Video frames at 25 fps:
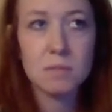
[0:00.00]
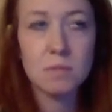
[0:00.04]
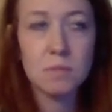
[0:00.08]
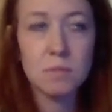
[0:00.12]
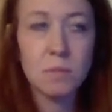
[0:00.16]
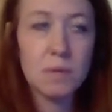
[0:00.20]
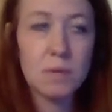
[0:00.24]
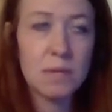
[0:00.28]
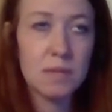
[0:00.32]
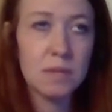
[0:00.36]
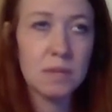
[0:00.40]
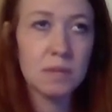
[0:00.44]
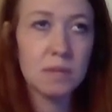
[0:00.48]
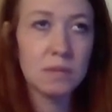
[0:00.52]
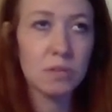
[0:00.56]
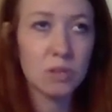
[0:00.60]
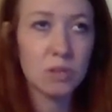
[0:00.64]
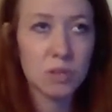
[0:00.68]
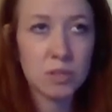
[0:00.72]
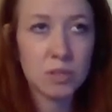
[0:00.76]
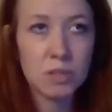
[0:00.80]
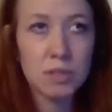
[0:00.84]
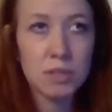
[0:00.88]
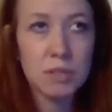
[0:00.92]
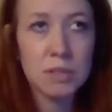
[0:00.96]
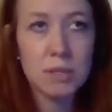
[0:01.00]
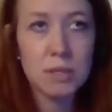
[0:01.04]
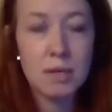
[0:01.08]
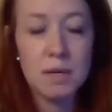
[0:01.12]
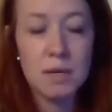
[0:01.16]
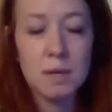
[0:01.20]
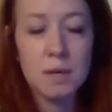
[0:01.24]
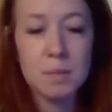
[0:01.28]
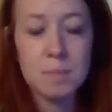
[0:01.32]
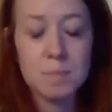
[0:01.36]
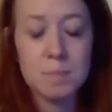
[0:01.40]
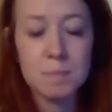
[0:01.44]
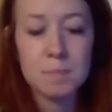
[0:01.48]
we learn,
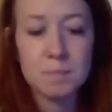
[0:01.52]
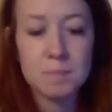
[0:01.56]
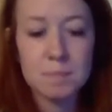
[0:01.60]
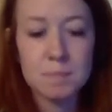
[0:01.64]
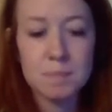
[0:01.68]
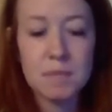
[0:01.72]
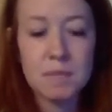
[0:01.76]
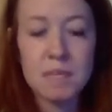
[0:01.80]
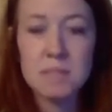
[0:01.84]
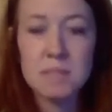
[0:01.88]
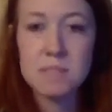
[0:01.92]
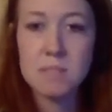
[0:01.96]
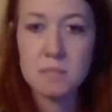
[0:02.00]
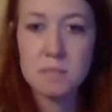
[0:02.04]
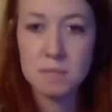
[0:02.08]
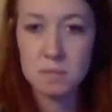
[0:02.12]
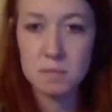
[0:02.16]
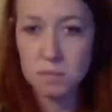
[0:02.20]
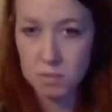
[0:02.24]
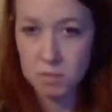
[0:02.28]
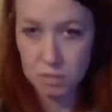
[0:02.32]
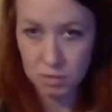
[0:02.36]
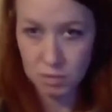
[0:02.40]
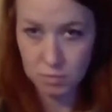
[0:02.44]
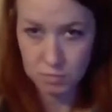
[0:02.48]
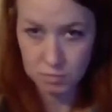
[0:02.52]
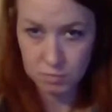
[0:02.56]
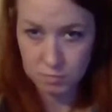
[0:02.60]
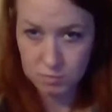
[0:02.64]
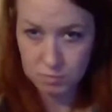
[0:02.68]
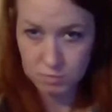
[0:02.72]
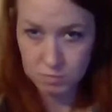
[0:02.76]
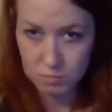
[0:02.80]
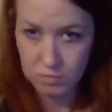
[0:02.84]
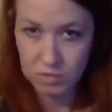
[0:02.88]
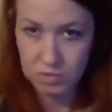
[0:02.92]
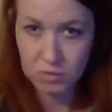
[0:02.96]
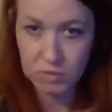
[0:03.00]
as you know,
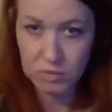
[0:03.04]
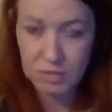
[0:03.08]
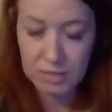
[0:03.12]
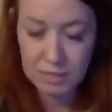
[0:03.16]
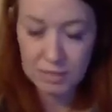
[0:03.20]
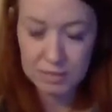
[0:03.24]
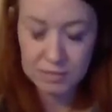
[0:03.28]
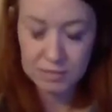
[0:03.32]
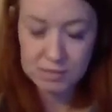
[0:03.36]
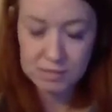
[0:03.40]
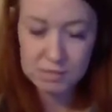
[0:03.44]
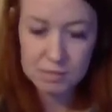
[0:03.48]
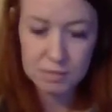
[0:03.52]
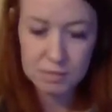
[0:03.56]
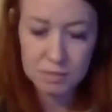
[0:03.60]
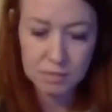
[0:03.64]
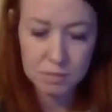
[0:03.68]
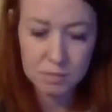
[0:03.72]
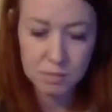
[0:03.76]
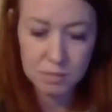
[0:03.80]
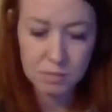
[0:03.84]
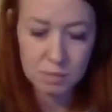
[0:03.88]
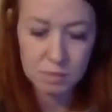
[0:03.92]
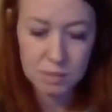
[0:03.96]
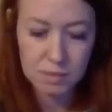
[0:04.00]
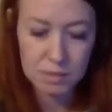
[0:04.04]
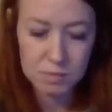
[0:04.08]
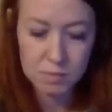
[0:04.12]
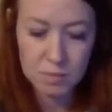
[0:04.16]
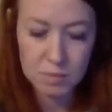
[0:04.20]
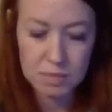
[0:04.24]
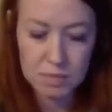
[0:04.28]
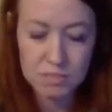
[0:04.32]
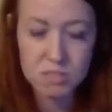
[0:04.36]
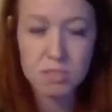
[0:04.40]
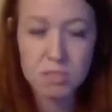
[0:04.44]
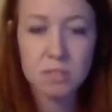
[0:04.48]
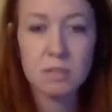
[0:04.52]
little kids, and as
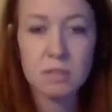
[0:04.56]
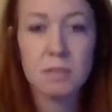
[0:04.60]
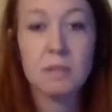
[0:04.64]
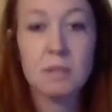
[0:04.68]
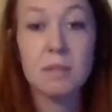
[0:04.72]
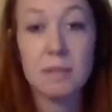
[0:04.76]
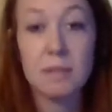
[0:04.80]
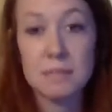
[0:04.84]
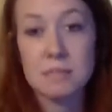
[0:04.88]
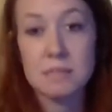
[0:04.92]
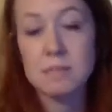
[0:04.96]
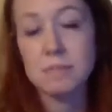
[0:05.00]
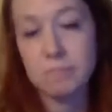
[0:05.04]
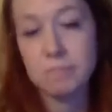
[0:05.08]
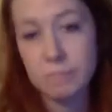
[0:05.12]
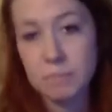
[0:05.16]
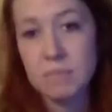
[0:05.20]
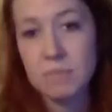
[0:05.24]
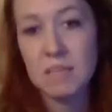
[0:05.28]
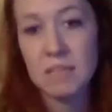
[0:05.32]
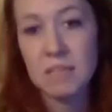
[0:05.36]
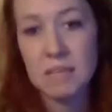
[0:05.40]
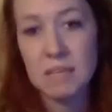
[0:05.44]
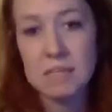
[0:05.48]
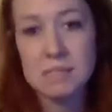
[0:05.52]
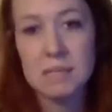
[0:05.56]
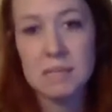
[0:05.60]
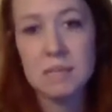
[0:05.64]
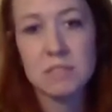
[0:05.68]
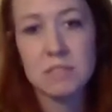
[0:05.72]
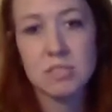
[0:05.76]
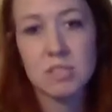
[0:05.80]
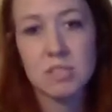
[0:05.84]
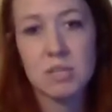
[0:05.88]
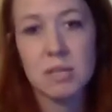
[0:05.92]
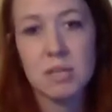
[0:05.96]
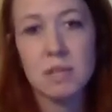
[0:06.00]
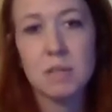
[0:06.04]
the kids
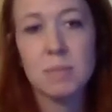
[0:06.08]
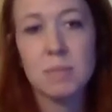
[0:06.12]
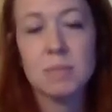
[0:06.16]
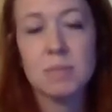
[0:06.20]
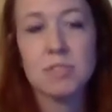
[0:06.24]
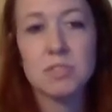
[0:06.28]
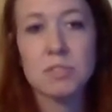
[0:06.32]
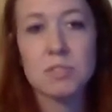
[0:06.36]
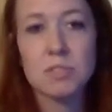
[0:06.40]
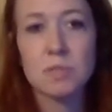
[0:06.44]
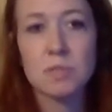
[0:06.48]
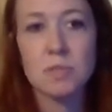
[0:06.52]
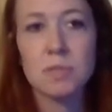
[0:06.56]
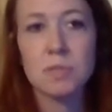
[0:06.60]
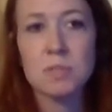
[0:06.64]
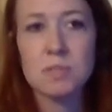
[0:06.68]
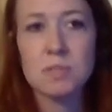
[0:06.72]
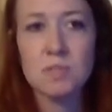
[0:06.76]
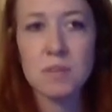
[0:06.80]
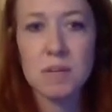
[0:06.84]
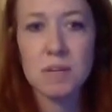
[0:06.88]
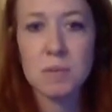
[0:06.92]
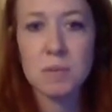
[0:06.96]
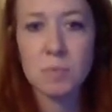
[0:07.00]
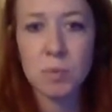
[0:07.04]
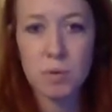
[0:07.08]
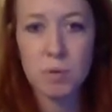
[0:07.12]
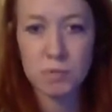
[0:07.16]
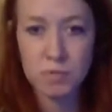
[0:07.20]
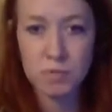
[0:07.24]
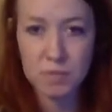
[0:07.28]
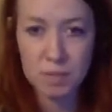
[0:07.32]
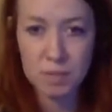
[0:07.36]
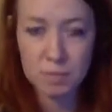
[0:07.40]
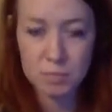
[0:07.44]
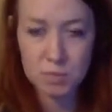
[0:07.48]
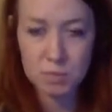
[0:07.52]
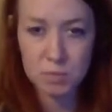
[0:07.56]
enter elementary school, it's very important
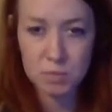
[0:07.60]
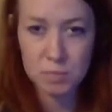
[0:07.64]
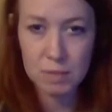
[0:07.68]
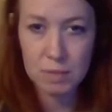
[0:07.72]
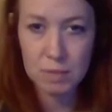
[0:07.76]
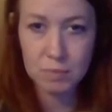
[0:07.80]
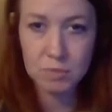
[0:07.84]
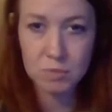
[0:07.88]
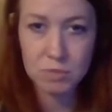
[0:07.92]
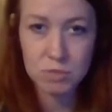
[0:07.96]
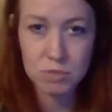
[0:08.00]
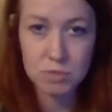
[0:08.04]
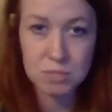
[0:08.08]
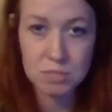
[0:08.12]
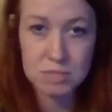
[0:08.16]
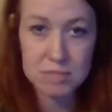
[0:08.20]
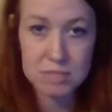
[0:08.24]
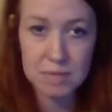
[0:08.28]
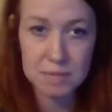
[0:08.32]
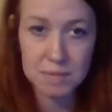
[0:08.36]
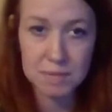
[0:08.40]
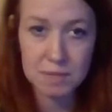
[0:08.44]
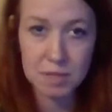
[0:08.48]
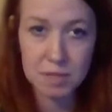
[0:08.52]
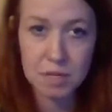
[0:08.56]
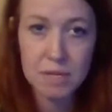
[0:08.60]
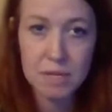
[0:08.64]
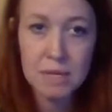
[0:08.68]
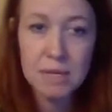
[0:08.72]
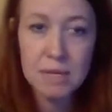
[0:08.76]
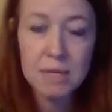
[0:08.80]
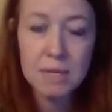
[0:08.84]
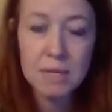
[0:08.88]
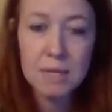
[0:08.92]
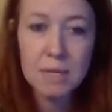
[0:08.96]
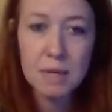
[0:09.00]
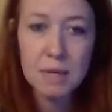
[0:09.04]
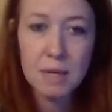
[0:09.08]
for them to be able to decipher
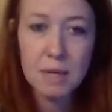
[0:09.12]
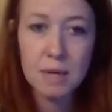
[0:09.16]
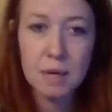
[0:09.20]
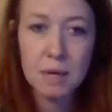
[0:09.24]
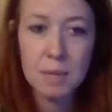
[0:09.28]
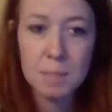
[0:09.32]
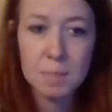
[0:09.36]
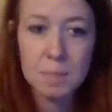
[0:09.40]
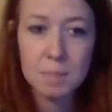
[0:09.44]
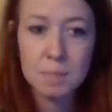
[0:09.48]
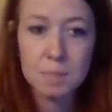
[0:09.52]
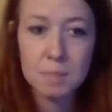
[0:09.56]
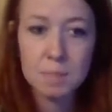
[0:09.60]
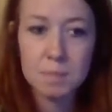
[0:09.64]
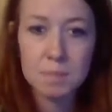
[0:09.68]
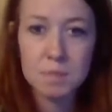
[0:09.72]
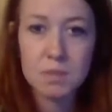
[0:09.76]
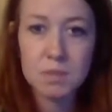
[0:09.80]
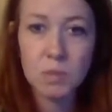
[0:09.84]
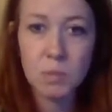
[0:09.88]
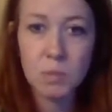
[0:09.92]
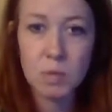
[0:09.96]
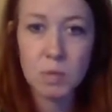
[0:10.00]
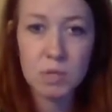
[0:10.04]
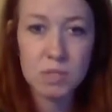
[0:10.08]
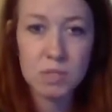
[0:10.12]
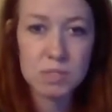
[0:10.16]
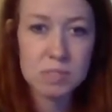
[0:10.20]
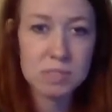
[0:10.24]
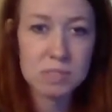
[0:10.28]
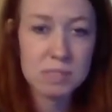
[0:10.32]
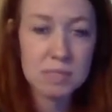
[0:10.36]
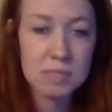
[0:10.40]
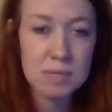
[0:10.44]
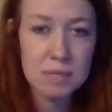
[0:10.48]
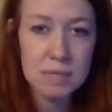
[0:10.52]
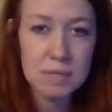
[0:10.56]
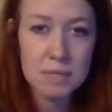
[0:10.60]
the
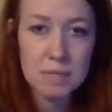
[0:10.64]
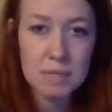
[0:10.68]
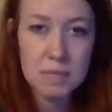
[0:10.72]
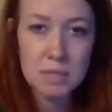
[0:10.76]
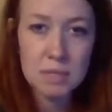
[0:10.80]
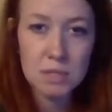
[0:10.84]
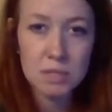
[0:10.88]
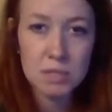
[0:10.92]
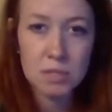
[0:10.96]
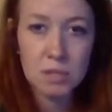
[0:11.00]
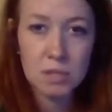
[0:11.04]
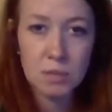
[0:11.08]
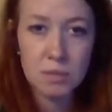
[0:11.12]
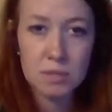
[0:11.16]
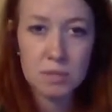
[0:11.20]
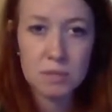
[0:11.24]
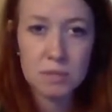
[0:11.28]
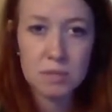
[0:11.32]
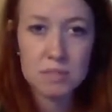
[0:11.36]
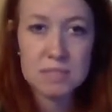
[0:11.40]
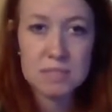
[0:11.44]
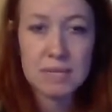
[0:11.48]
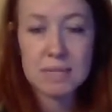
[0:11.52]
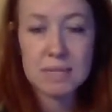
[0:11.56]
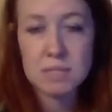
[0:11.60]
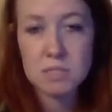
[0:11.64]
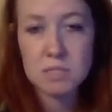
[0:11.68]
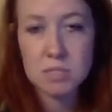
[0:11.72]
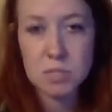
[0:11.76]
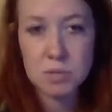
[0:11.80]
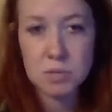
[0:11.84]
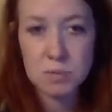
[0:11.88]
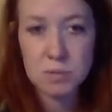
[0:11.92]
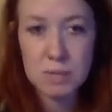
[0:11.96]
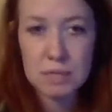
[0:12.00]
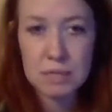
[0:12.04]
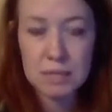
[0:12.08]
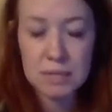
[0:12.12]
words, in the text
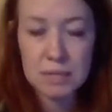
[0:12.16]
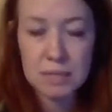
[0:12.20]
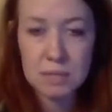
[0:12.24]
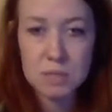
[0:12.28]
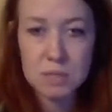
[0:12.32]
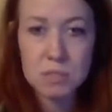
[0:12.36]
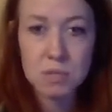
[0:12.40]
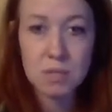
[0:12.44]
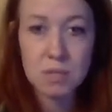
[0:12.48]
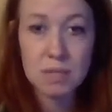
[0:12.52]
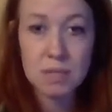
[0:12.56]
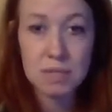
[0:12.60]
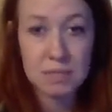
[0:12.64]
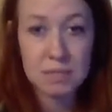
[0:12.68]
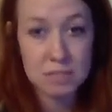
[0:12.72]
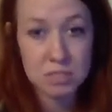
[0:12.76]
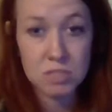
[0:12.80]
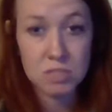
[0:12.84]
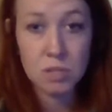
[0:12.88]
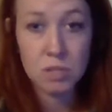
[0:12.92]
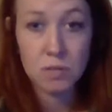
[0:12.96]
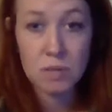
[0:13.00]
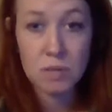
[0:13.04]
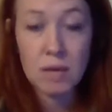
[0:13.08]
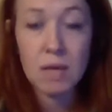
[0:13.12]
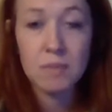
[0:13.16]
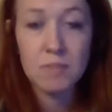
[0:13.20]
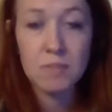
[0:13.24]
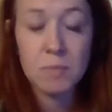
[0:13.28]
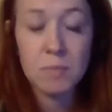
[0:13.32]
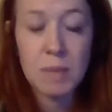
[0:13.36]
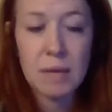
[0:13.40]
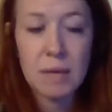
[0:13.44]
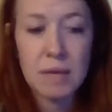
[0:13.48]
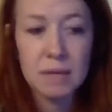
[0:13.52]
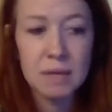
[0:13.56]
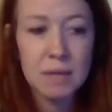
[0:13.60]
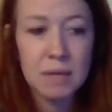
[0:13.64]
they're reading. So they need to know the
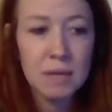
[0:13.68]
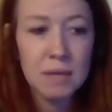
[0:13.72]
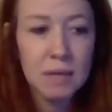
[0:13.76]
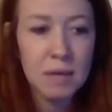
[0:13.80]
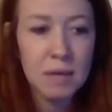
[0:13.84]
alphabet.